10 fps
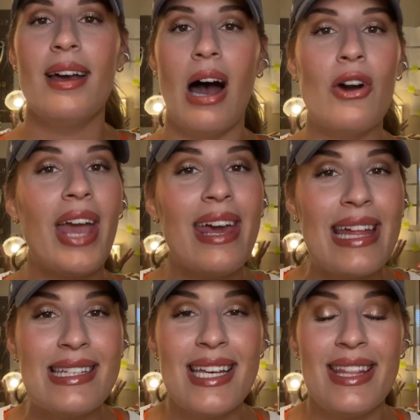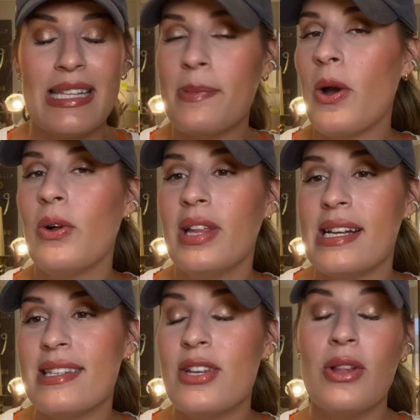Okay, that's it. That's my whole
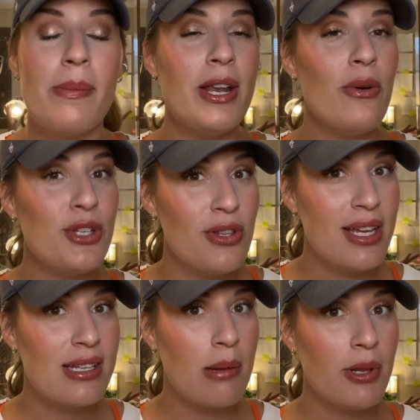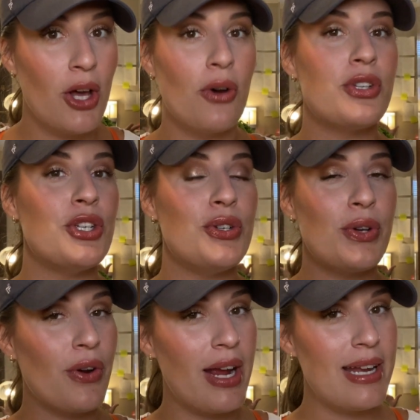list. So let me know what you think down below. Did you
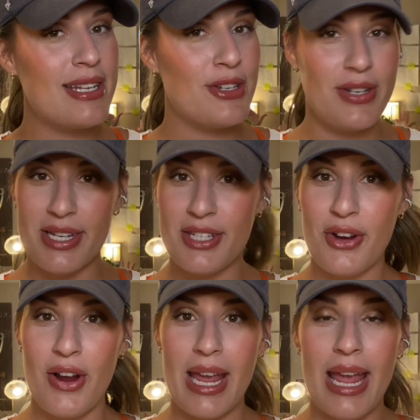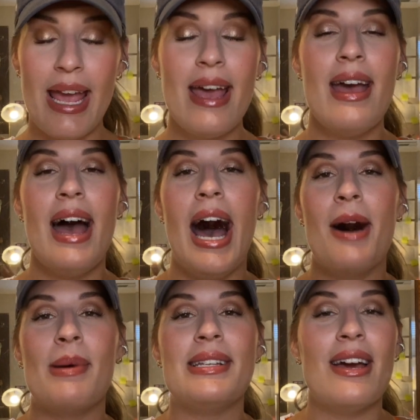agree? Did you disagree?
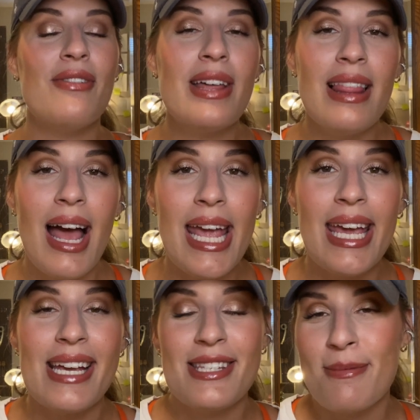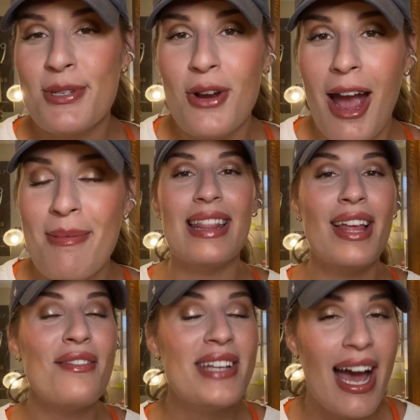Um, definitely like, subscribe. I'd
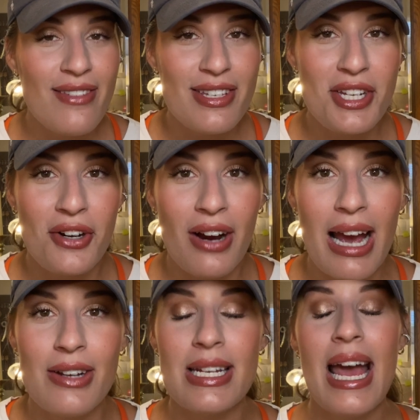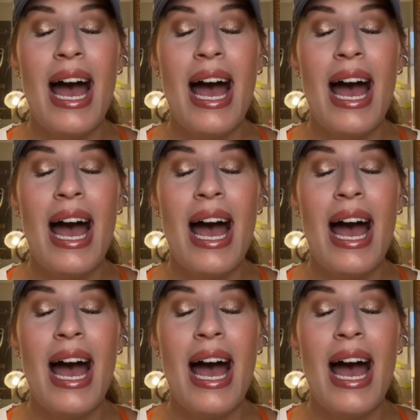love to have you stick around.